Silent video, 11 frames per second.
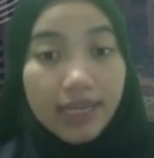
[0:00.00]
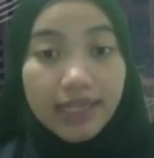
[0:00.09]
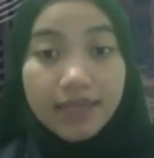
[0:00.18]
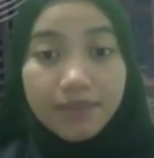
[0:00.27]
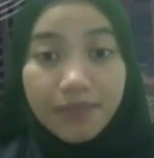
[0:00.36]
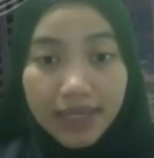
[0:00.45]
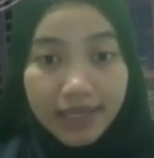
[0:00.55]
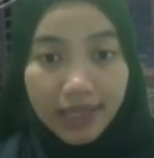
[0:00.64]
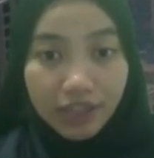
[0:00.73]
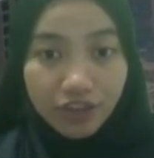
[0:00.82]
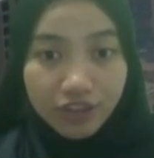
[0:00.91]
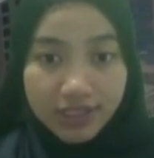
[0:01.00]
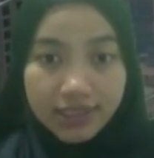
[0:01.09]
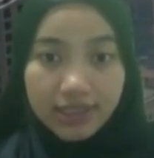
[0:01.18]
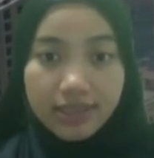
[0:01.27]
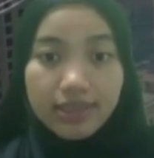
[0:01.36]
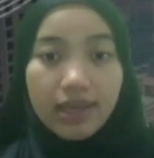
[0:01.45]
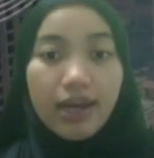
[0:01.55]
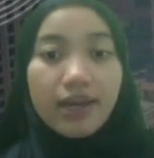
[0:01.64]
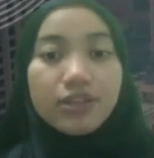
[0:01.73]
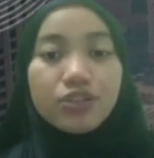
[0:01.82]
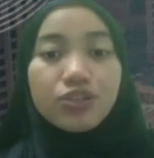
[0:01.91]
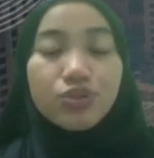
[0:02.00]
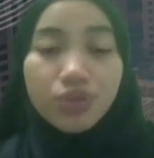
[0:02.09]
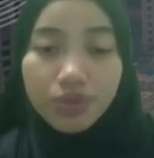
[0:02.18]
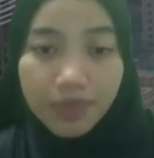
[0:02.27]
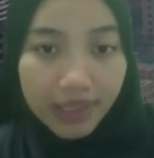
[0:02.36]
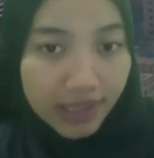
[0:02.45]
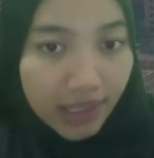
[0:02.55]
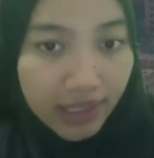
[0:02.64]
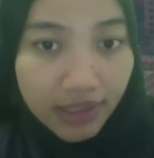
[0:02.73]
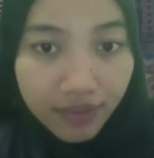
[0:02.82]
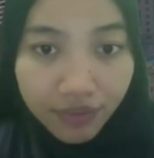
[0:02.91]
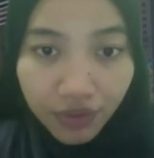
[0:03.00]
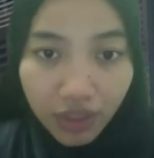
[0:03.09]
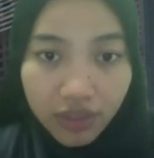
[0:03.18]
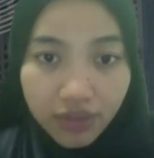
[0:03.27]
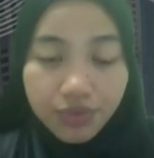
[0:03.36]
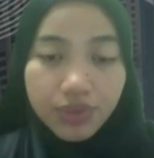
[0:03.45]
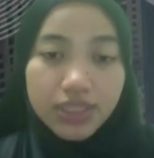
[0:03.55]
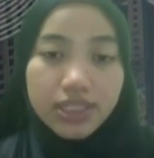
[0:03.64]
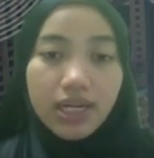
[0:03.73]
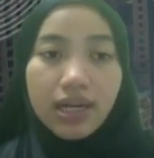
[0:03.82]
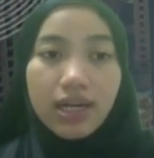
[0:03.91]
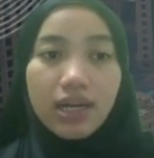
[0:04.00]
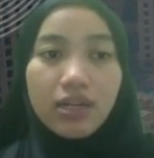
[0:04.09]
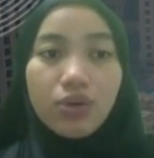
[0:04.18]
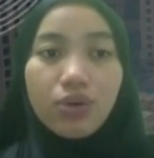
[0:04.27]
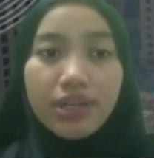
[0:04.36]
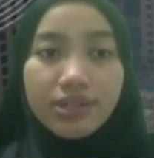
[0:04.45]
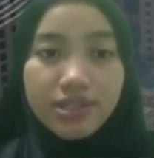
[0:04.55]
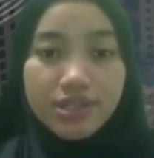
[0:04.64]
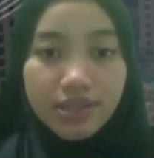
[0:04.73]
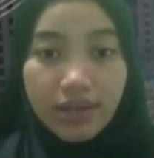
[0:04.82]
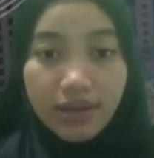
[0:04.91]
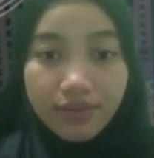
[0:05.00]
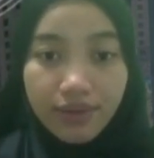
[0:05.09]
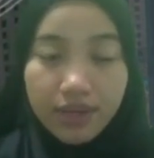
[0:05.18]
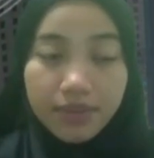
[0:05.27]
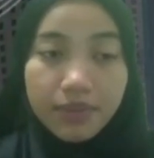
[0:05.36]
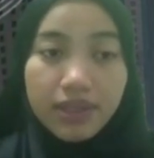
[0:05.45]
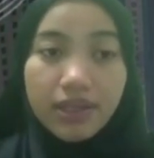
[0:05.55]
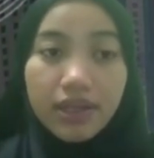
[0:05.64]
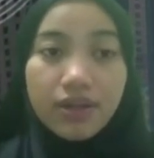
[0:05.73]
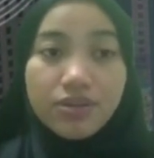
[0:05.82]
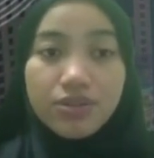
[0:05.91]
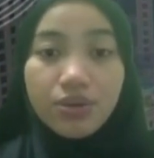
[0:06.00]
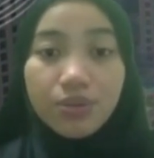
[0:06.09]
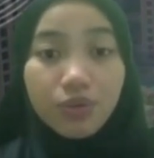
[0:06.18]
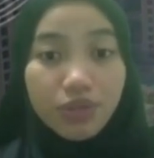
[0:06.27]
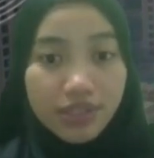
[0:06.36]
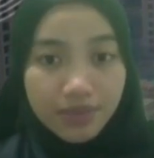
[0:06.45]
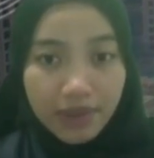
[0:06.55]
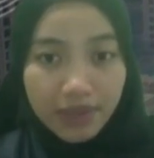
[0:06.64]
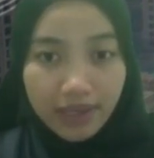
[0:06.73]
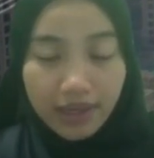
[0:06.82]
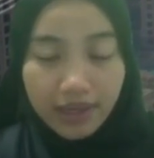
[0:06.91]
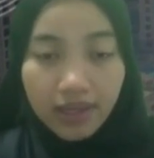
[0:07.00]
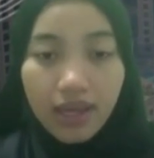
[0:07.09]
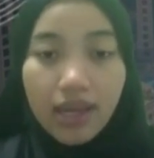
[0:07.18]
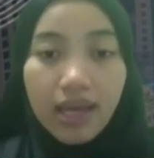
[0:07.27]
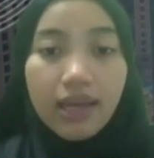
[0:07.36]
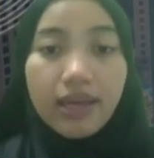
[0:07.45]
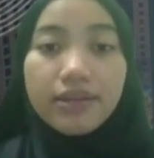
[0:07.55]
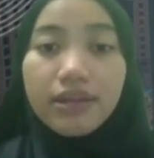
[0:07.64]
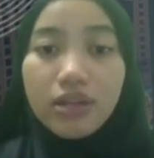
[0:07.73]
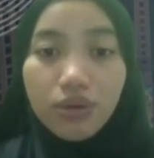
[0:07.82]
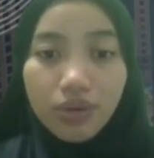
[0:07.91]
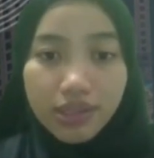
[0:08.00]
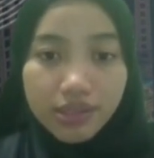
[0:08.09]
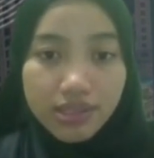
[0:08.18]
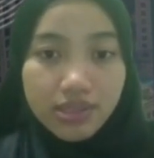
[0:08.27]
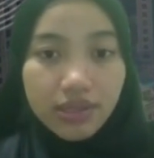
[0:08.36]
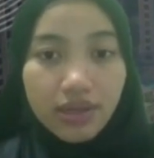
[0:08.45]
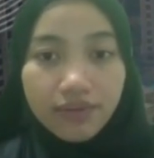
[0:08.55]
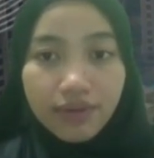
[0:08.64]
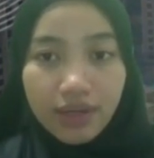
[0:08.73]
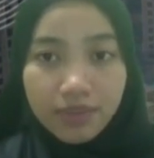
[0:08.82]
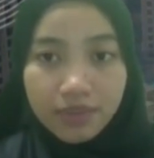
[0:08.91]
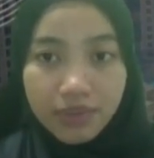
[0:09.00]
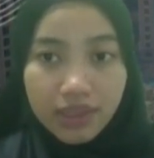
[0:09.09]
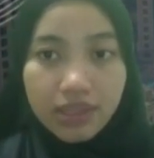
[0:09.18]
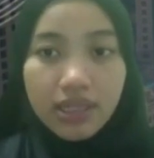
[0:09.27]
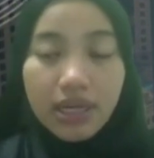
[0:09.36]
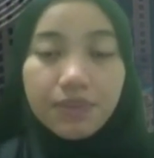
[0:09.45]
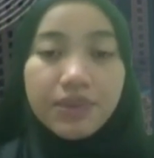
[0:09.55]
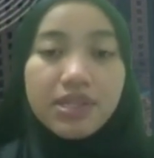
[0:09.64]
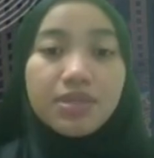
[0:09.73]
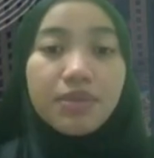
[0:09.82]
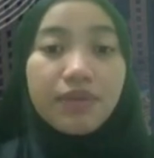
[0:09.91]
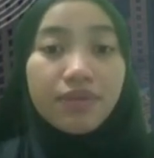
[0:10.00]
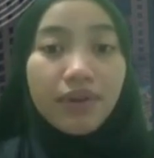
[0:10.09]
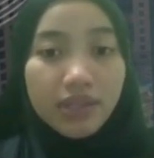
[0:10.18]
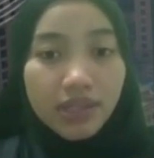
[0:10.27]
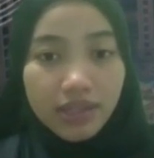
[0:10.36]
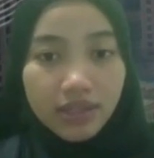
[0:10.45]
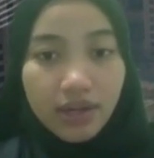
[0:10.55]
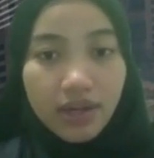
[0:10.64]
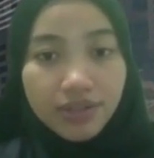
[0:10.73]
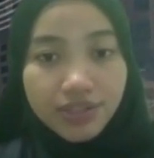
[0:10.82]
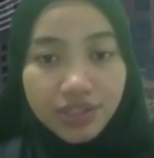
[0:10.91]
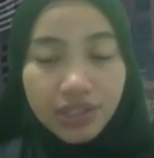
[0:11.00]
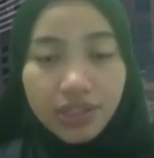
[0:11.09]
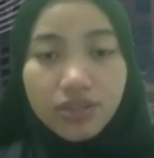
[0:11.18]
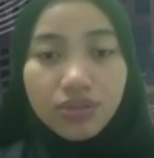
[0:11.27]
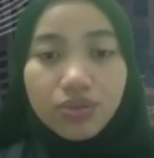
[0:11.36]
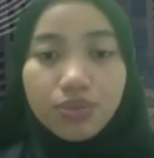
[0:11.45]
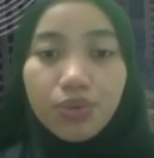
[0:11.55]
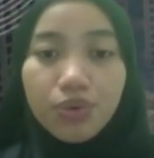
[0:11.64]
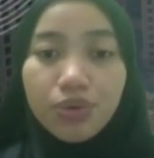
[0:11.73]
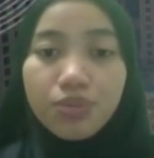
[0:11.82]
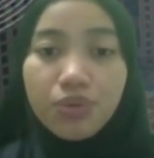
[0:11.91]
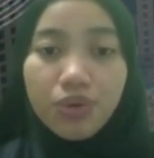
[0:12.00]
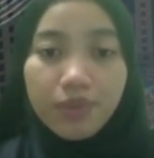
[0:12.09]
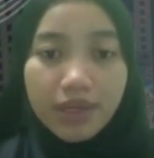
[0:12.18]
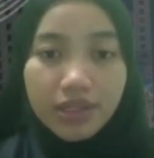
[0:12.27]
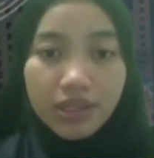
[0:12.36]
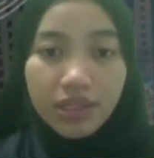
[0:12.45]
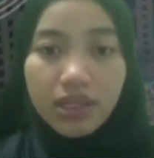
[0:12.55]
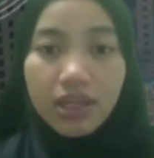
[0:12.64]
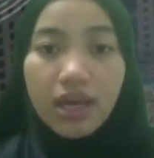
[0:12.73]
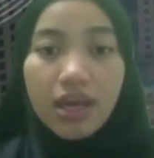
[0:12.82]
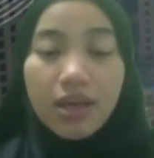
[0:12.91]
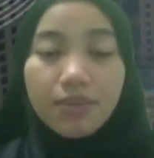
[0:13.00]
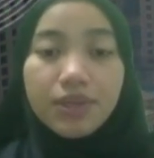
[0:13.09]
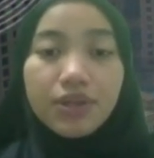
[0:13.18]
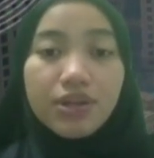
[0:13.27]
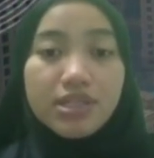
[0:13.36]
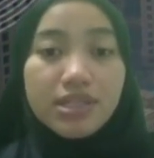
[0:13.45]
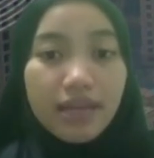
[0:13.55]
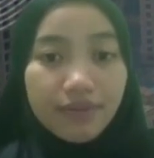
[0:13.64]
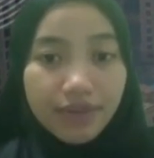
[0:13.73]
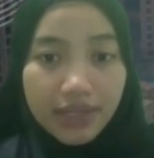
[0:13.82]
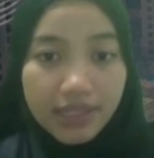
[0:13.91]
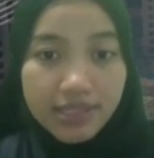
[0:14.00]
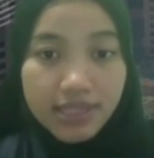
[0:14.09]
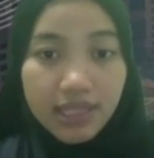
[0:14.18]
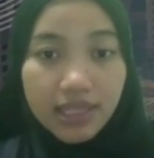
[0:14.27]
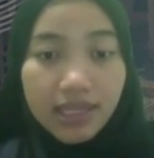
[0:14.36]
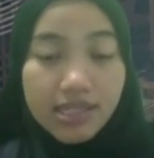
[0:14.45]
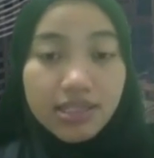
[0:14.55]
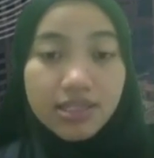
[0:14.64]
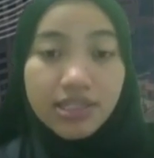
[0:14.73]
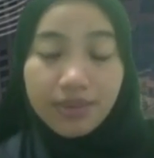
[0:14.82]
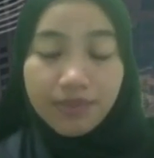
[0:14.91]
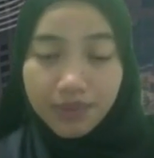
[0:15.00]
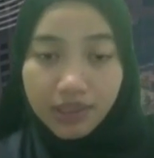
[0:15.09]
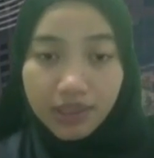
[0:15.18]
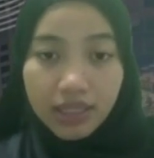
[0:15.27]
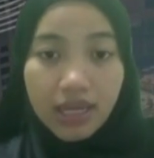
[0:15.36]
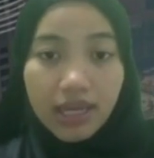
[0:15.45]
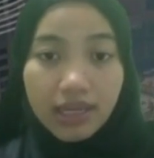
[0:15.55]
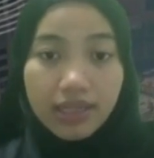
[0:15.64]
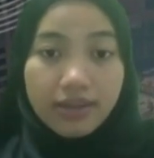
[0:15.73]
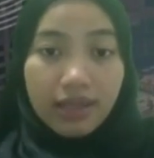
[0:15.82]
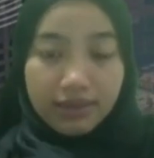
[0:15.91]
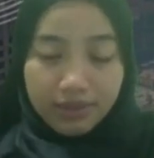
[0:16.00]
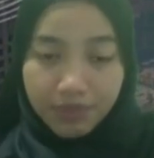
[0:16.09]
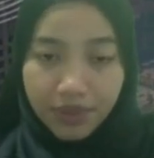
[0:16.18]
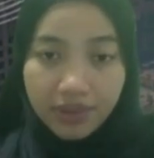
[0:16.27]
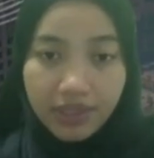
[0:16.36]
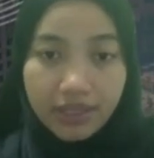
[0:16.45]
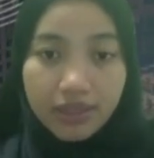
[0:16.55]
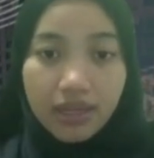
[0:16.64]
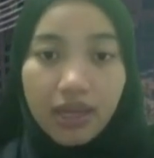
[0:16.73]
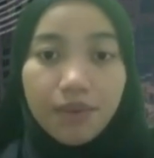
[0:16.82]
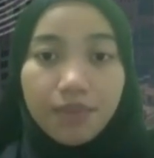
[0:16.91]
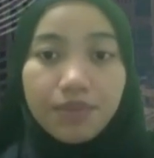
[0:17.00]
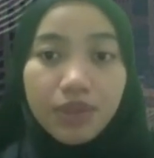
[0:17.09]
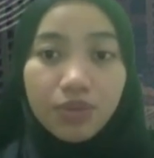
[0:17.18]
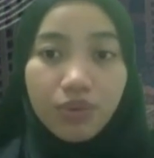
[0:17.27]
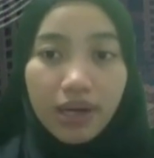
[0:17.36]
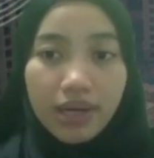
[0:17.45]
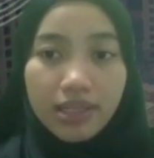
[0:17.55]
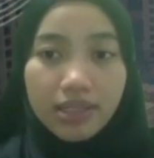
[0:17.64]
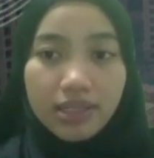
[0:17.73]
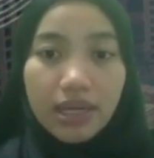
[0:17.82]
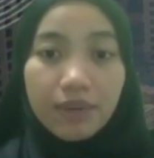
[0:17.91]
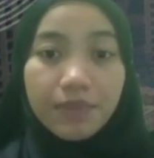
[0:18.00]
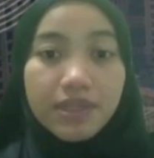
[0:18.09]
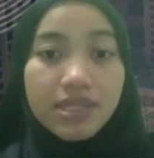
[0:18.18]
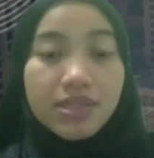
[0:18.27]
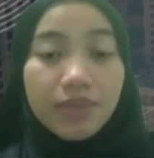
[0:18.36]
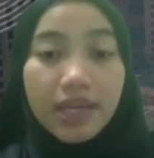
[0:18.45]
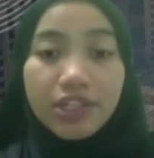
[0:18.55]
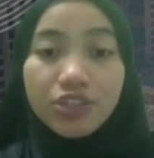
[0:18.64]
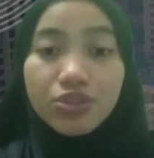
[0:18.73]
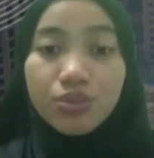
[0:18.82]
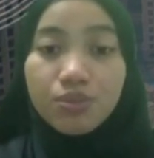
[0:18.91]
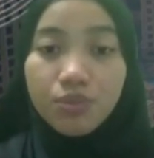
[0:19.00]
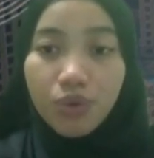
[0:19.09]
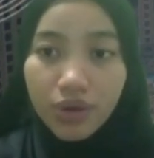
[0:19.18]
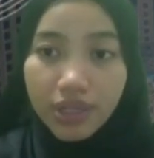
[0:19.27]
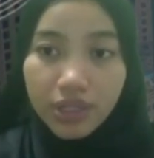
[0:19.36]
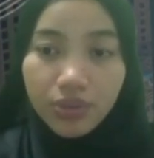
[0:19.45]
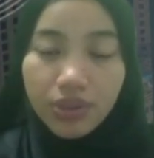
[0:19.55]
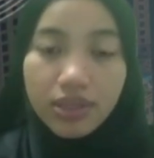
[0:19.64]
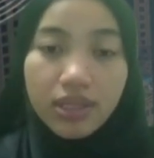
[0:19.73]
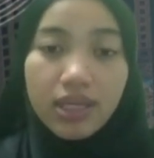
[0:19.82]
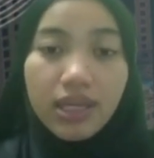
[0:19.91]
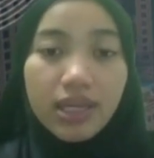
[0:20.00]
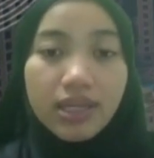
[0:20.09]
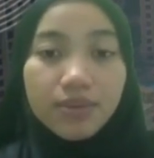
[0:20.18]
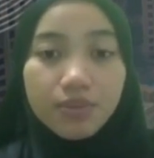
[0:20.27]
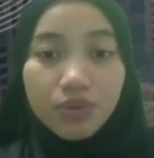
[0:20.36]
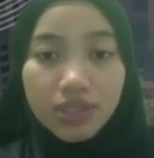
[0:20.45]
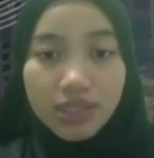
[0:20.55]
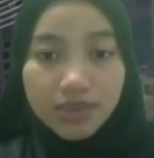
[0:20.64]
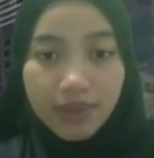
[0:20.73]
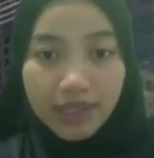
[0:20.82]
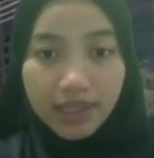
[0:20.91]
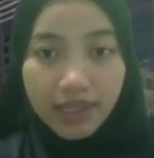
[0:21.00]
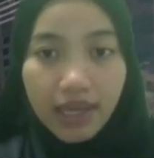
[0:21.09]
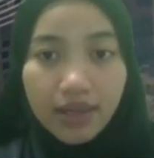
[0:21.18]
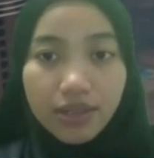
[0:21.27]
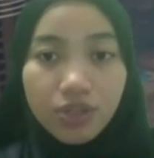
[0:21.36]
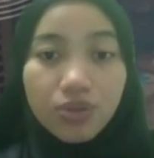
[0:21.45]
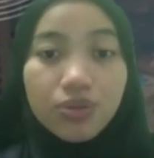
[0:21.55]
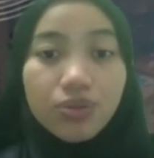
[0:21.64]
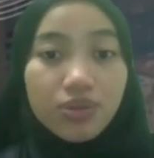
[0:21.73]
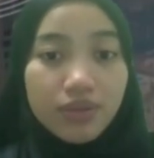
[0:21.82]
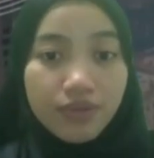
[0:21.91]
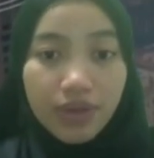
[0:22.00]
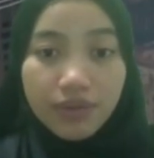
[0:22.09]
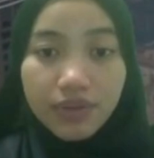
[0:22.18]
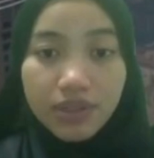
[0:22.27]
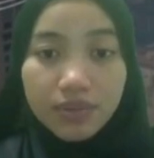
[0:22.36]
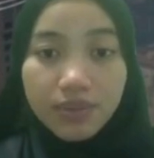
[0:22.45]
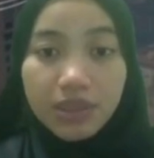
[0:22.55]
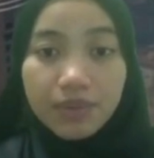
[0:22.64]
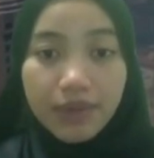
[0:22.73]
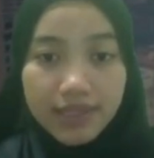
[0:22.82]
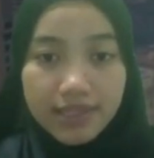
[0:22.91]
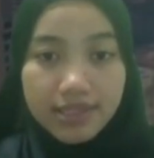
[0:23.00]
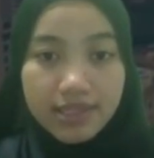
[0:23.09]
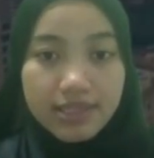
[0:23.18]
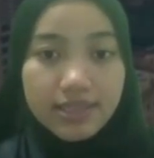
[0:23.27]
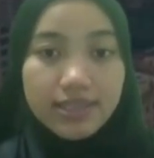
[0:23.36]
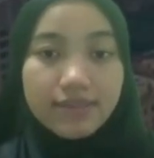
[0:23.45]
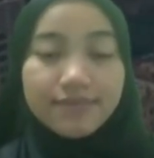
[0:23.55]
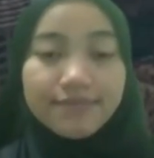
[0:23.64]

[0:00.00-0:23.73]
In a market condition, there are 2 markets involved, which are low interest rate environment and also bullish market. In the low interest rate environment, companies may find it encouraging to borrow more money because debt financing is cheaper in that period. Meanwhile, companies may issue more equity in the bullish market due to the favorable prices.